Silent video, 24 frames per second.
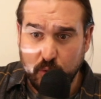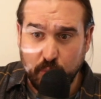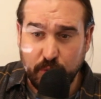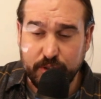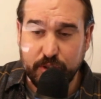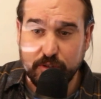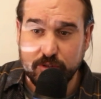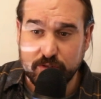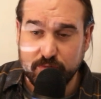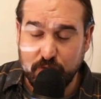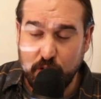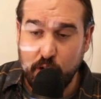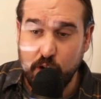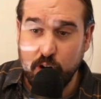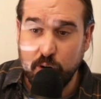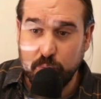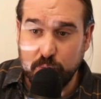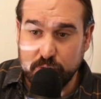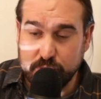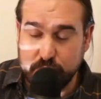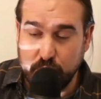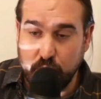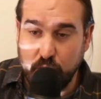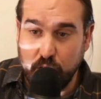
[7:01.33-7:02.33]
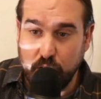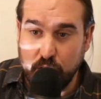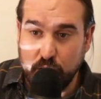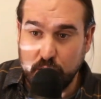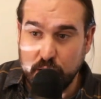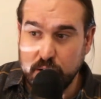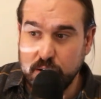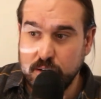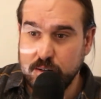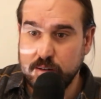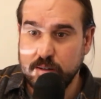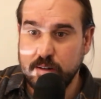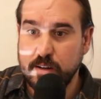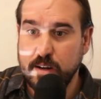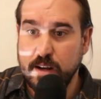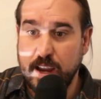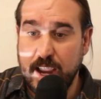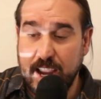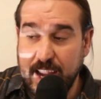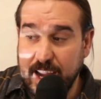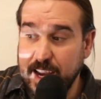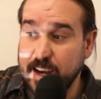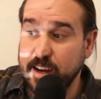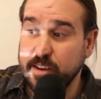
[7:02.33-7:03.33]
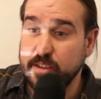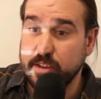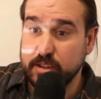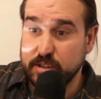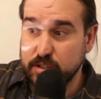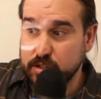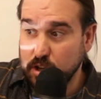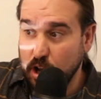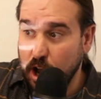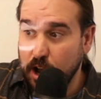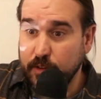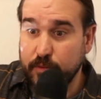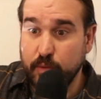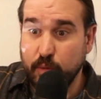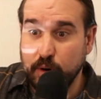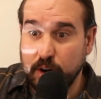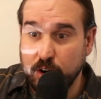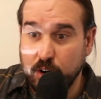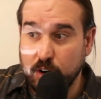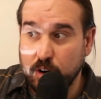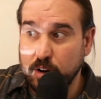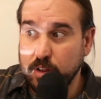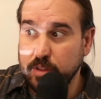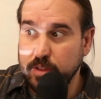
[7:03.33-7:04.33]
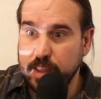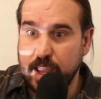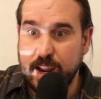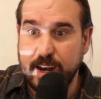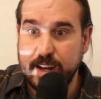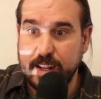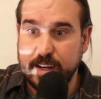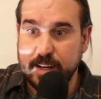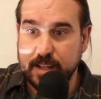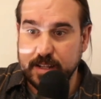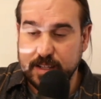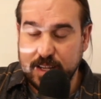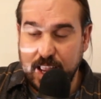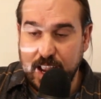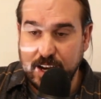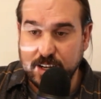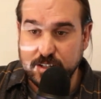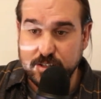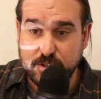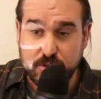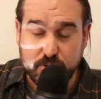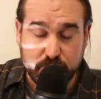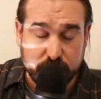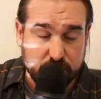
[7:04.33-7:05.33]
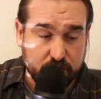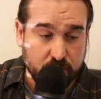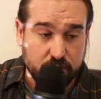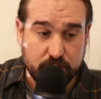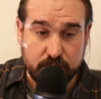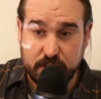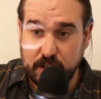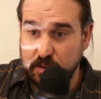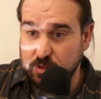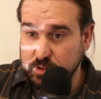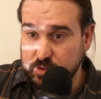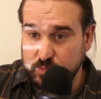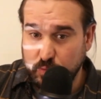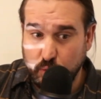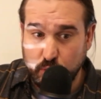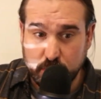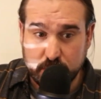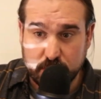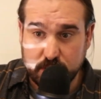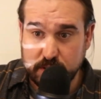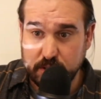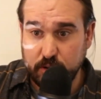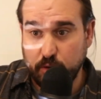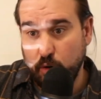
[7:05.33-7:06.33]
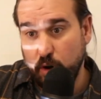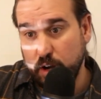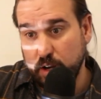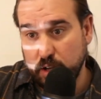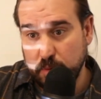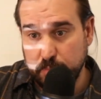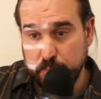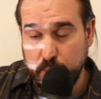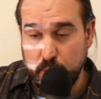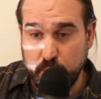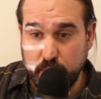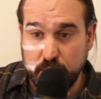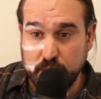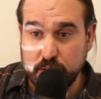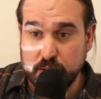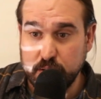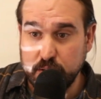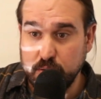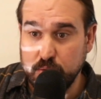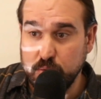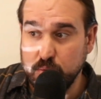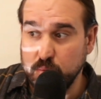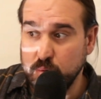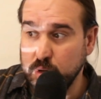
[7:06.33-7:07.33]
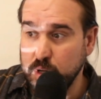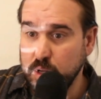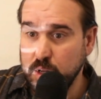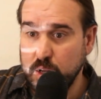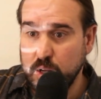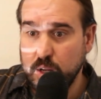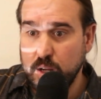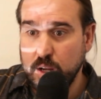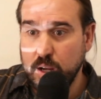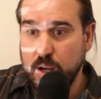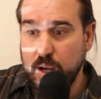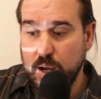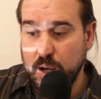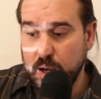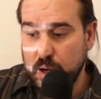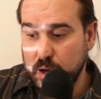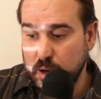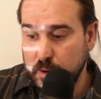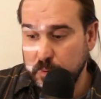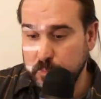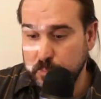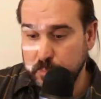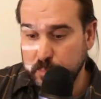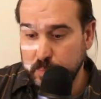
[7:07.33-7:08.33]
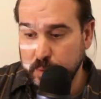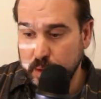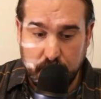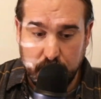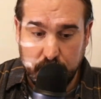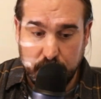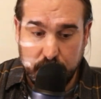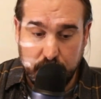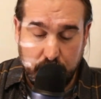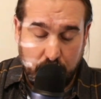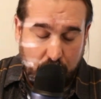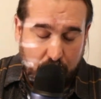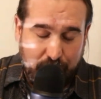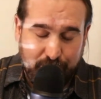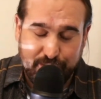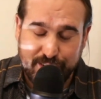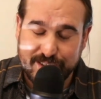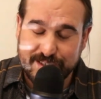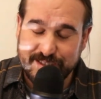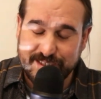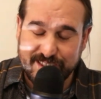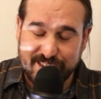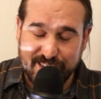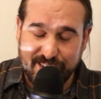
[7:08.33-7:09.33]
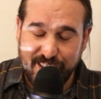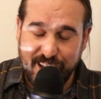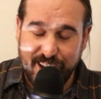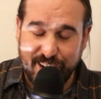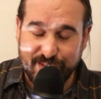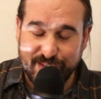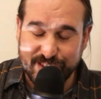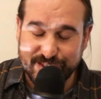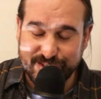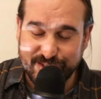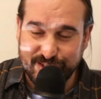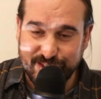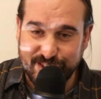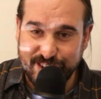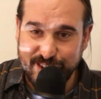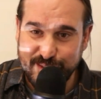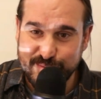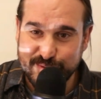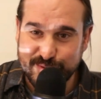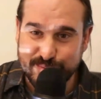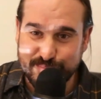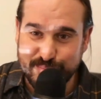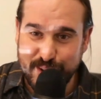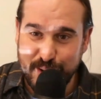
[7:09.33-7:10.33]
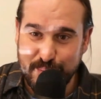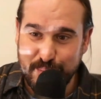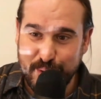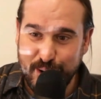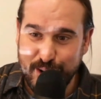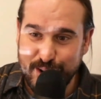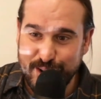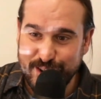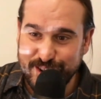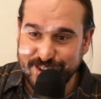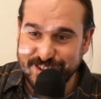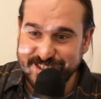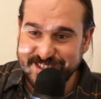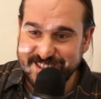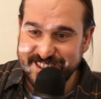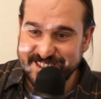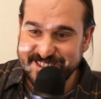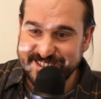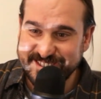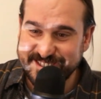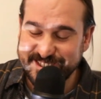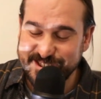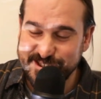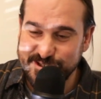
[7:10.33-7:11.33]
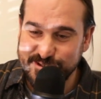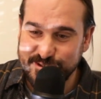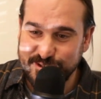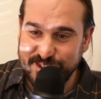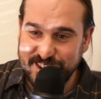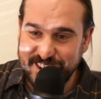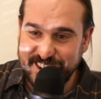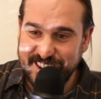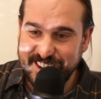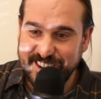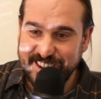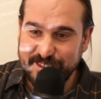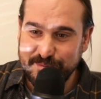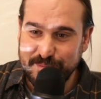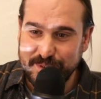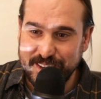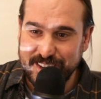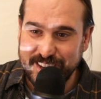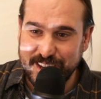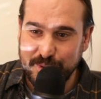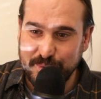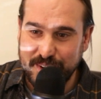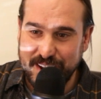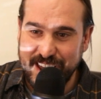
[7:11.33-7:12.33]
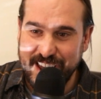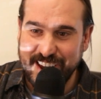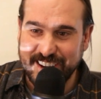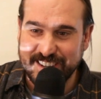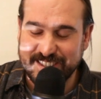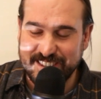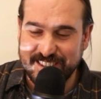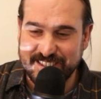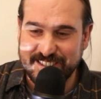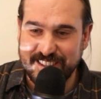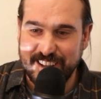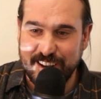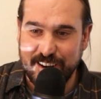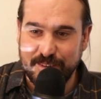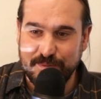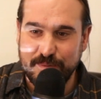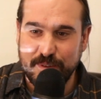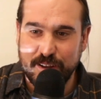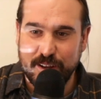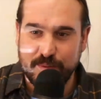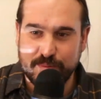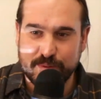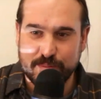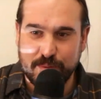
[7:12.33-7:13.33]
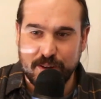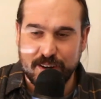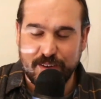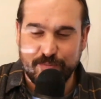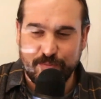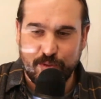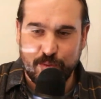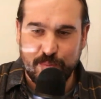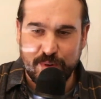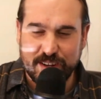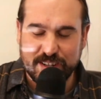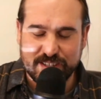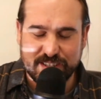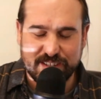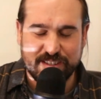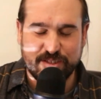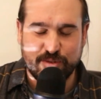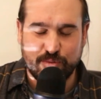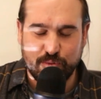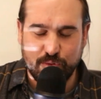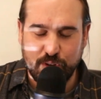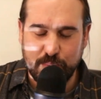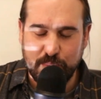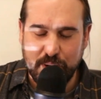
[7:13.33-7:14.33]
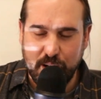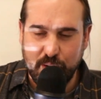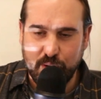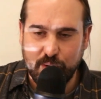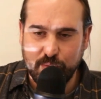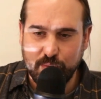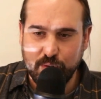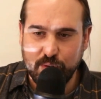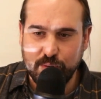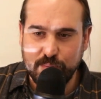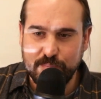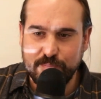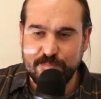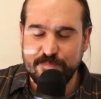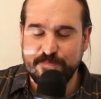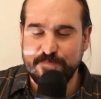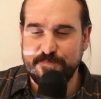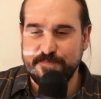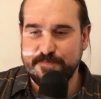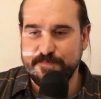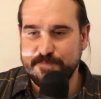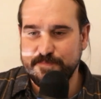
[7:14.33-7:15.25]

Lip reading: over what those variables are and the software that it attached to. So Salesforce is a great component too. And obviously a lot of us are HubSpot partners. So being able to access that HubSpot information is really powerful.